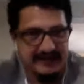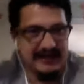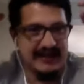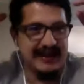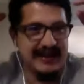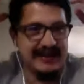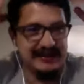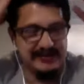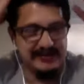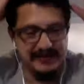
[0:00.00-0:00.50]

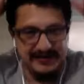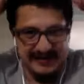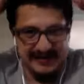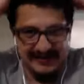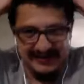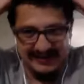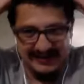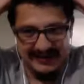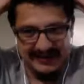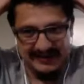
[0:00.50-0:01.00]
I learned how to
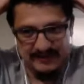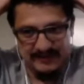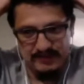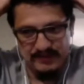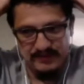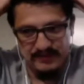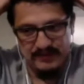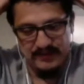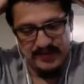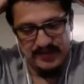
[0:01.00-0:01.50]
like
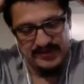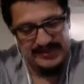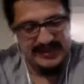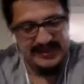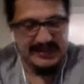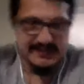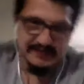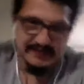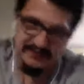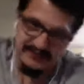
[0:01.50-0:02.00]

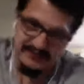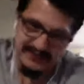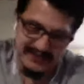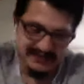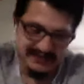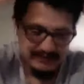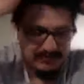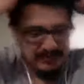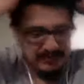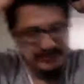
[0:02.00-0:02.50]
pretend to
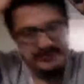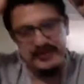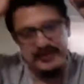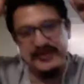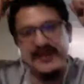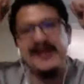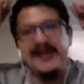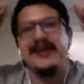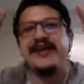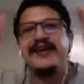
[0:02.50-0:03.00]
pull your
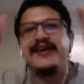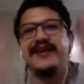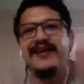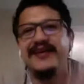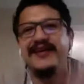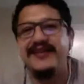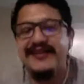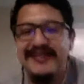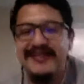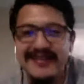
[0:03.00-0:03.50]
hair,
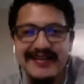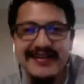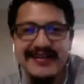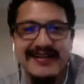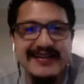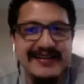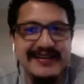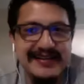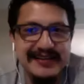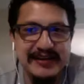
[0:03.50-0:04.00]
and
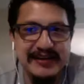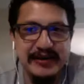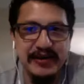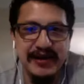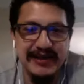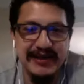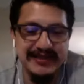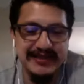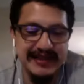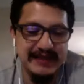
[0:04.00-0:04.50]
you know,
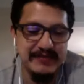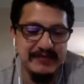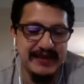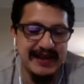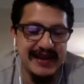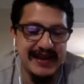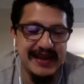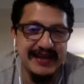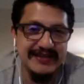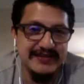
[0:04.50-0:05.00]
I'd light my
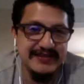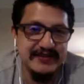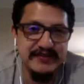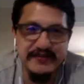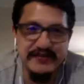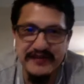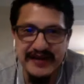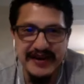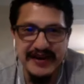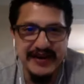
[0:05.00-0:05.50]
hands on
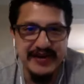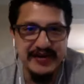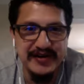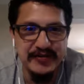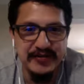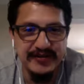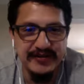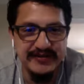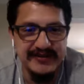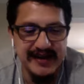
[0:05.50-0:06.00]
fire
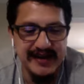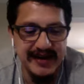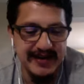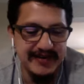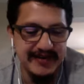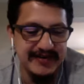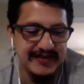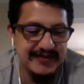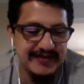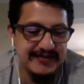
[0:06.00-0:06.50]
with
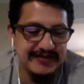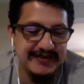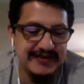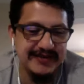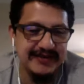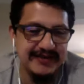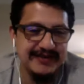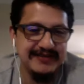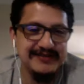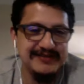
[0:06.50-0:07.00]

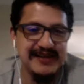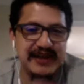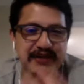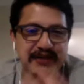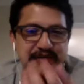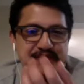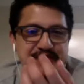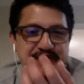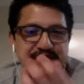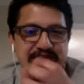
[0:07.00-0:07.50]

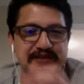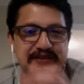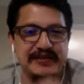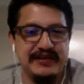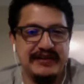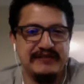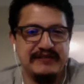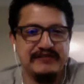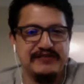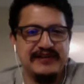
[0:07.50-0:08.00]
the
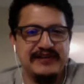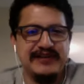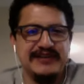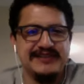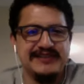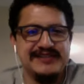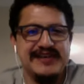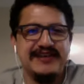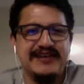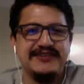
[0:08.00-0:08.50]
inflated
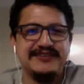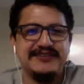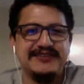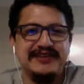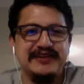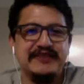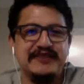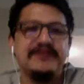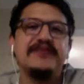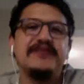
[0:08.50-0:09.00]
tire
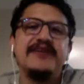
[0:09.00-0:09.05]
stuff.